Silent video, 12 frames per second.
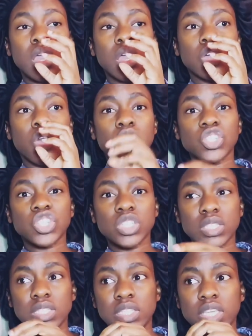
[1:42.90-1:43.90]

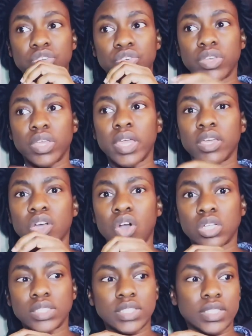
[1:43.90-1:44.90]
consciously create
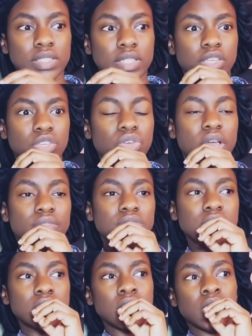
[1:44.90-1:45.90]
content. Like you have
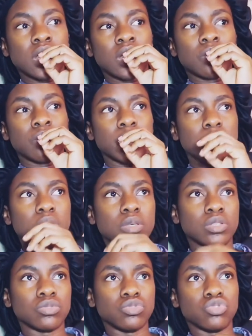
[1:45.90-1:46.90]
to
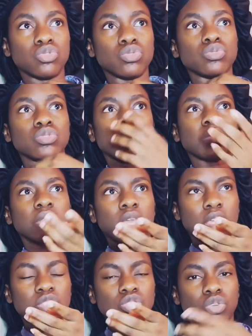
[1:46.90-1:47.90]
maybe do
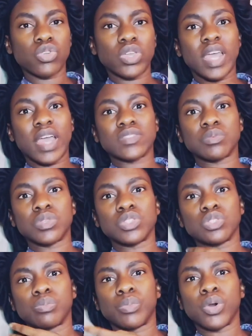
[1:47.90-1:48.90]
something so you can have something
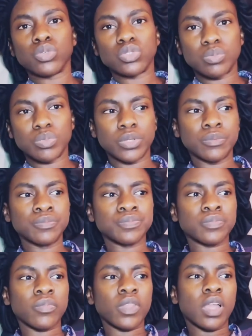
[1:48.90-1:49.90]
to post. But
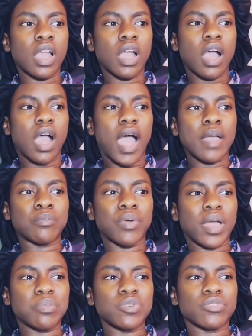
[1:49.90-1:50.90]
I
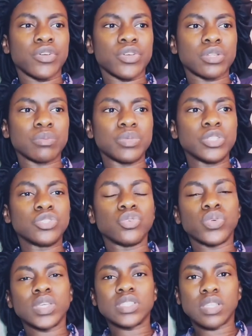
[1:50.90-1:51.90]
prefer to be
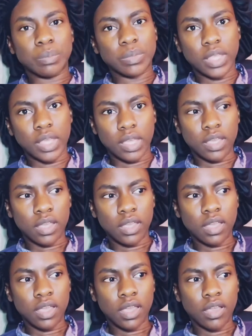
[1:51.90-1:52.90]
doing something
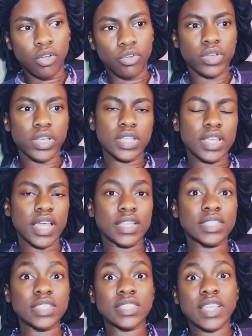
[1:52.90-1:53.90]
already
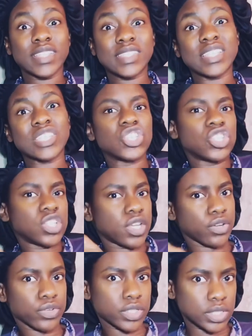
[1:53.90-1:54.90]
and decide to
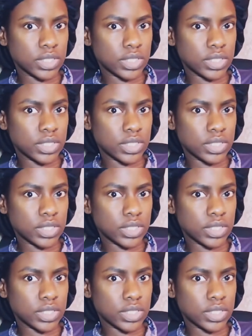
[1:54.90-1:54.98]
share it,